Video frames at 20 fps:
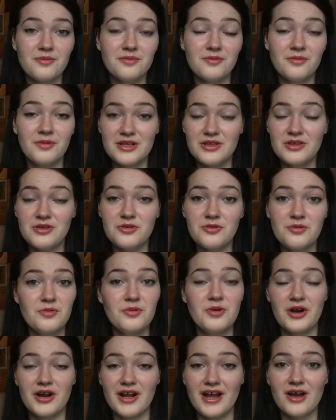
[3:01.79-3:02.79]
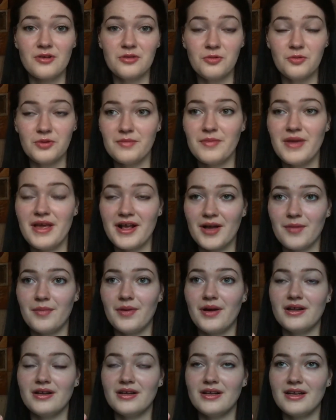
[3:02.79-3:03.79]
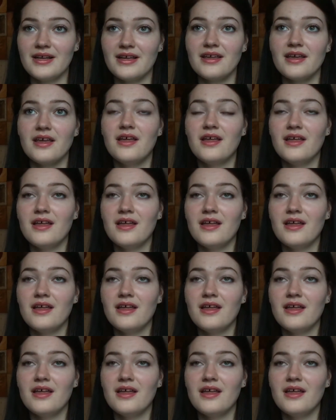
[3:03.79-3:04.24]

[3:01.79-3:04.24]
when you work out with makeup on. Like,